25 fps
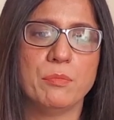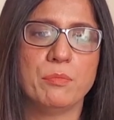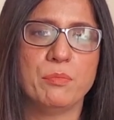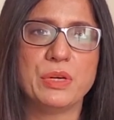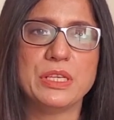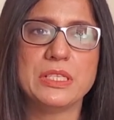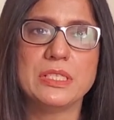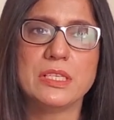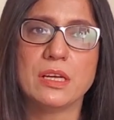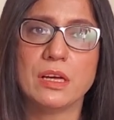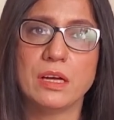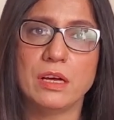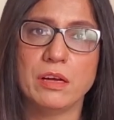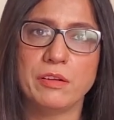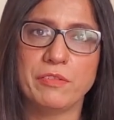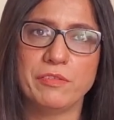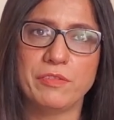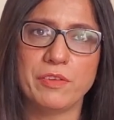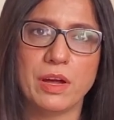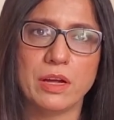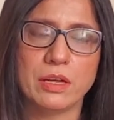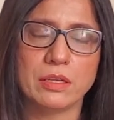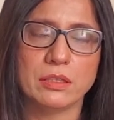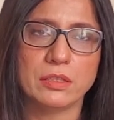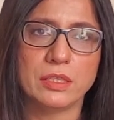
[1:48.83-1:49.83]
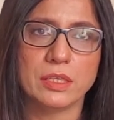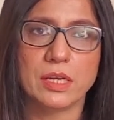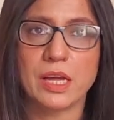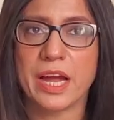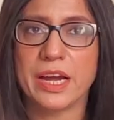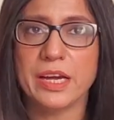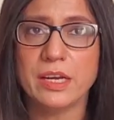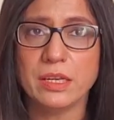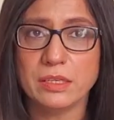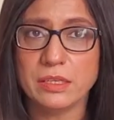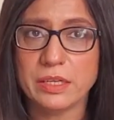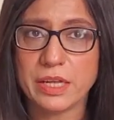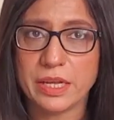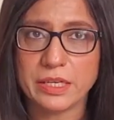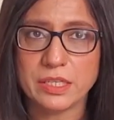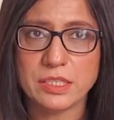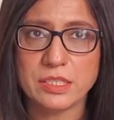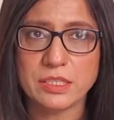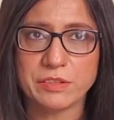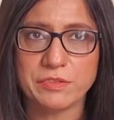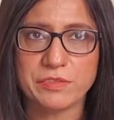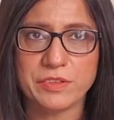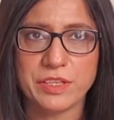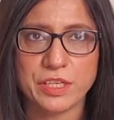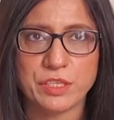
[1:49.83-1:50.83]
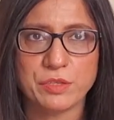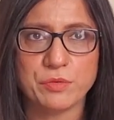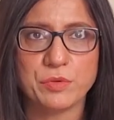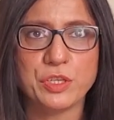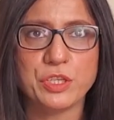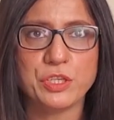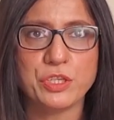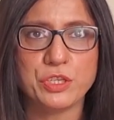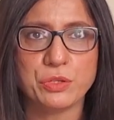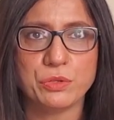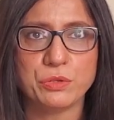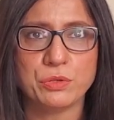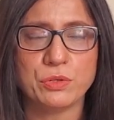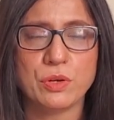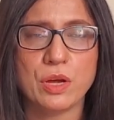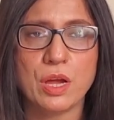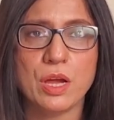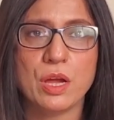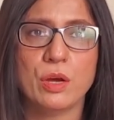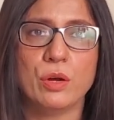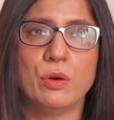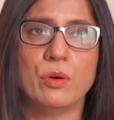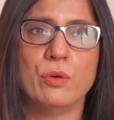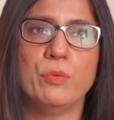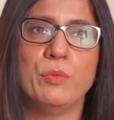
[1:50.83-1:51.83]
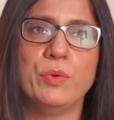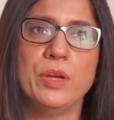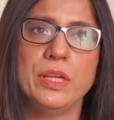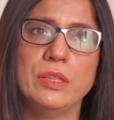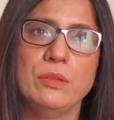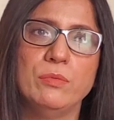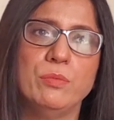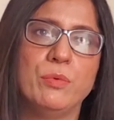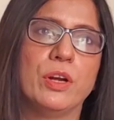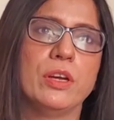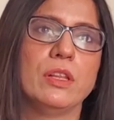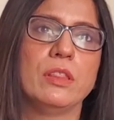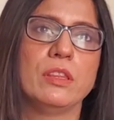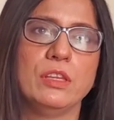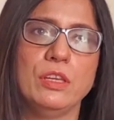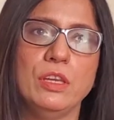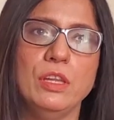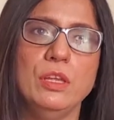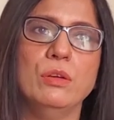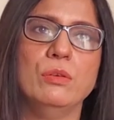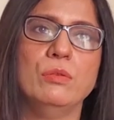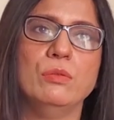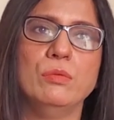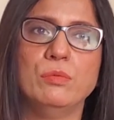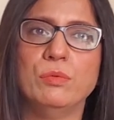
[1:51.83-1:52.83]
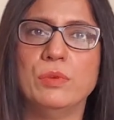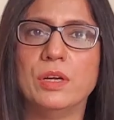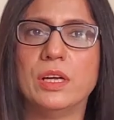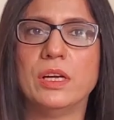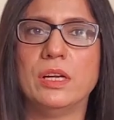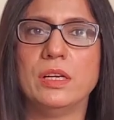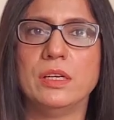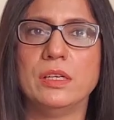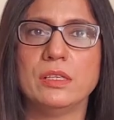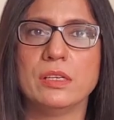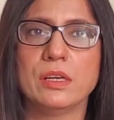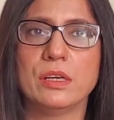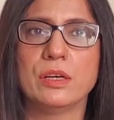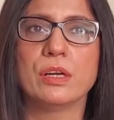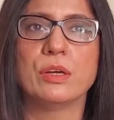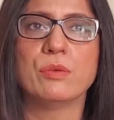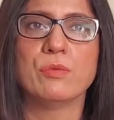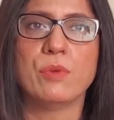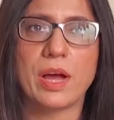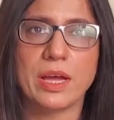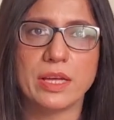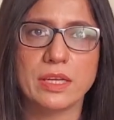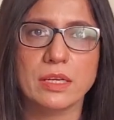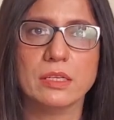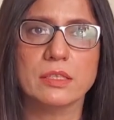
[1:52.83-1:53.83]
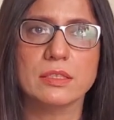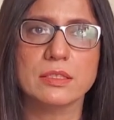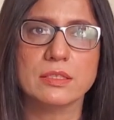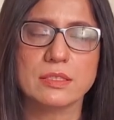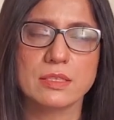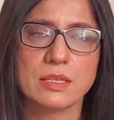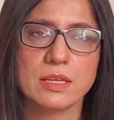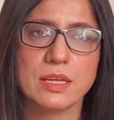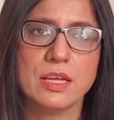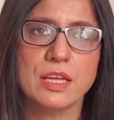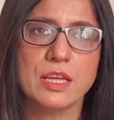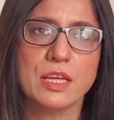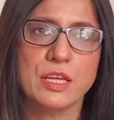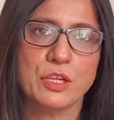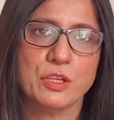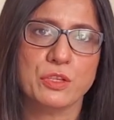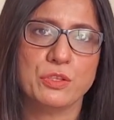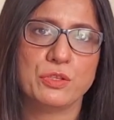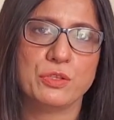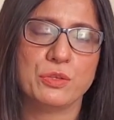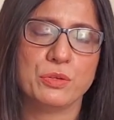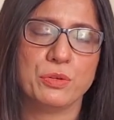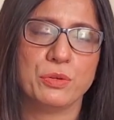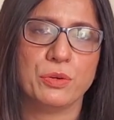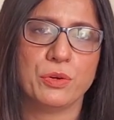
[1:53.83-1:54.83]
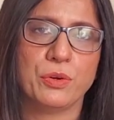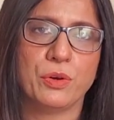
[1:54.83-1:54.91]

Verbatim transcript: preserve the kind of narrative that we do with what the new world requires. So